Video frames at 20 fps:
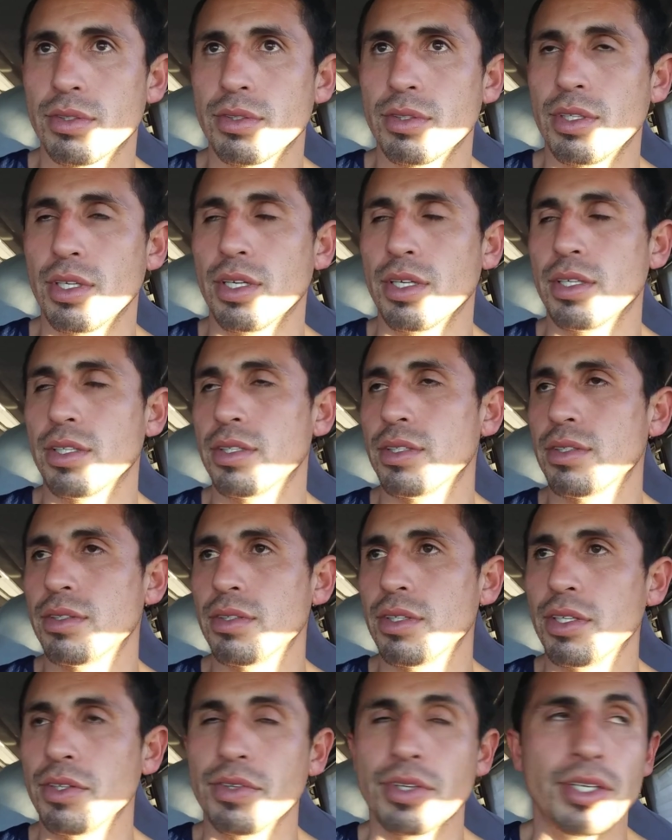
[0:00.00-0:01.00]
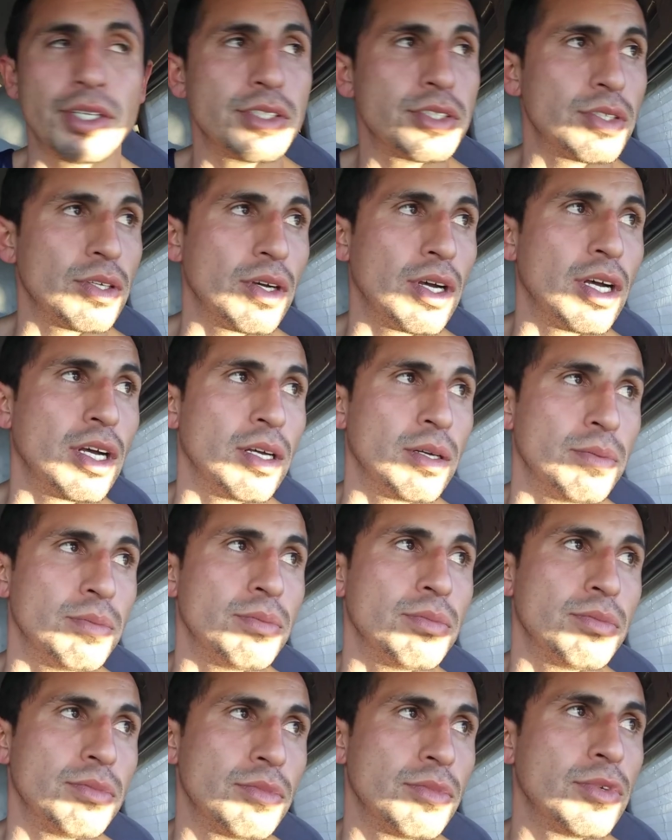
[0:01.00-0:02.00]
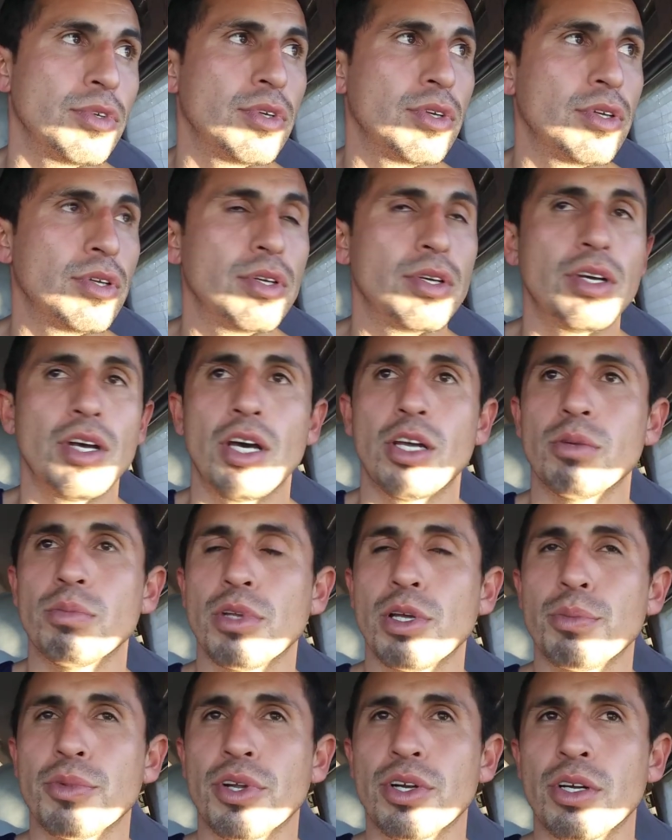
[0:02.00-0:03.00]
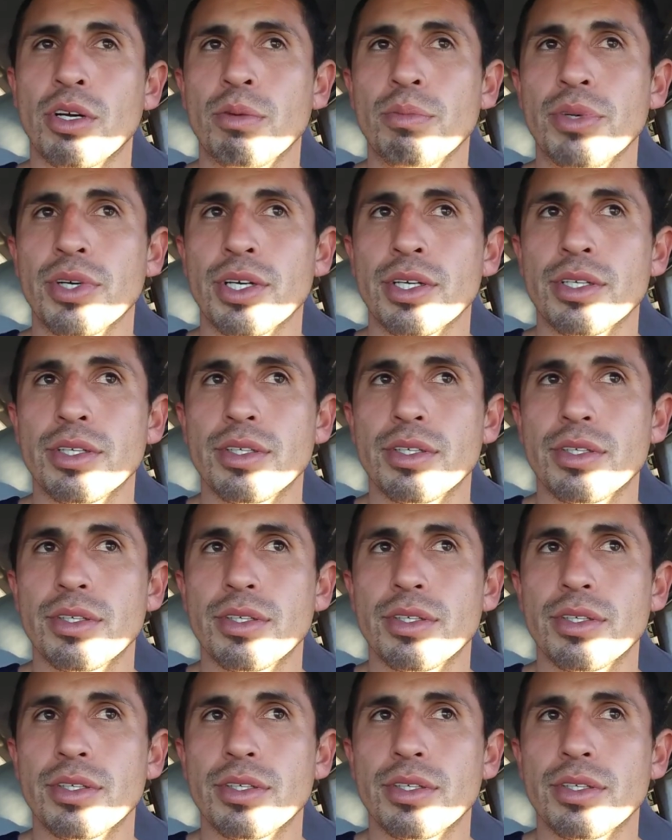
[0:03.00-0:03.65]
yeah. Anyway, so I don't blame her at all, but